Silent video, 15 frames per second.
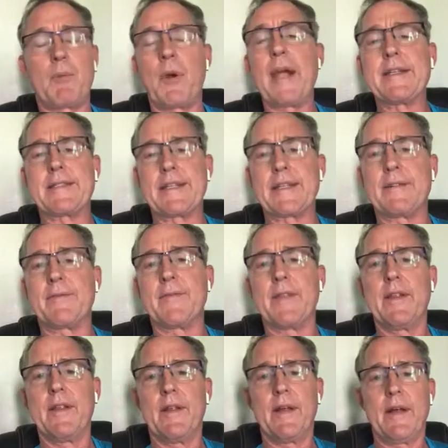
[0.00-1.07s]
pricing
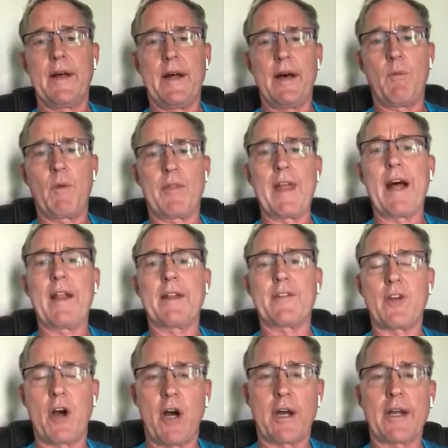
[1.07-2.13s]

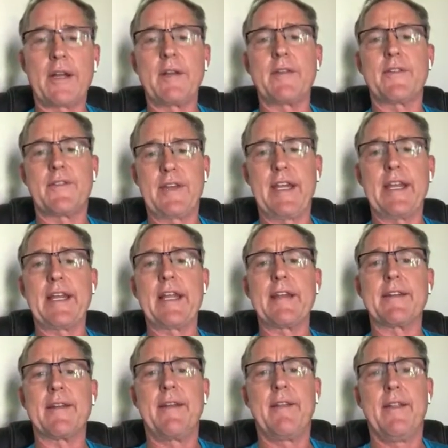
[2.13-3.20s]
without talking, seeing
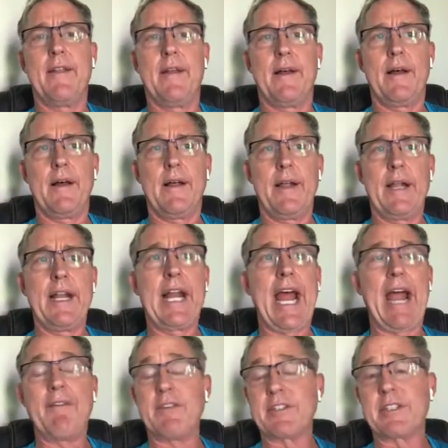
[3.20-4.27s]
it. It
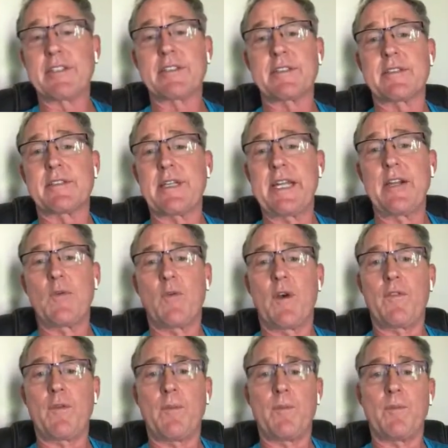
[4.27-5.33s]
averages
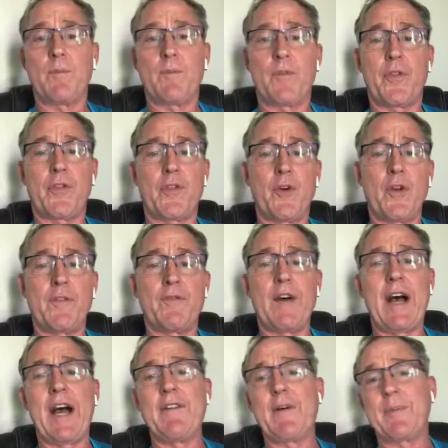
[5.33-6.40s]
anywhere from
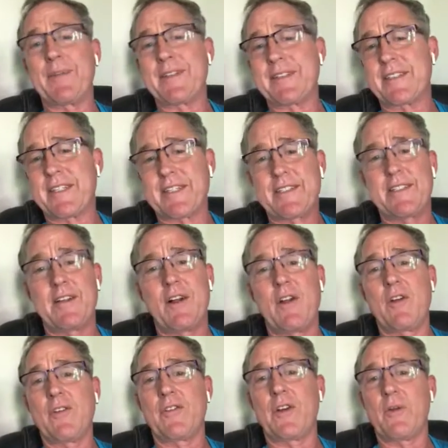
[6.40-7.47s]
$35 up to
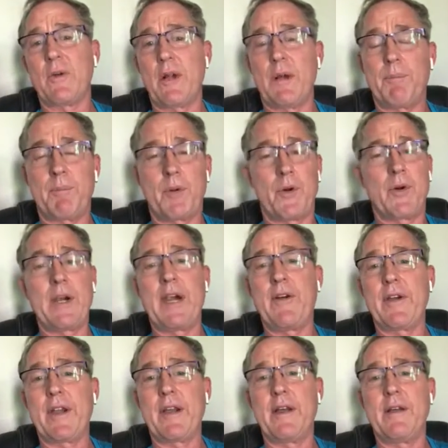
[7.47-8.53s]
$60 per
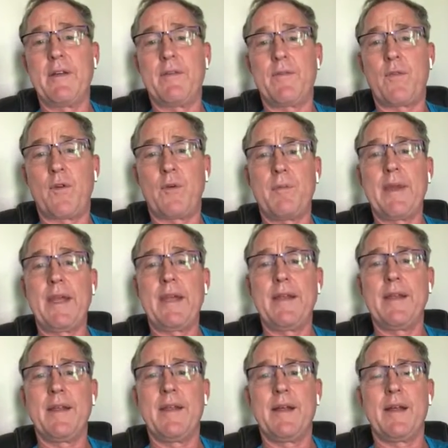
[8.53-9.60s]
area for me.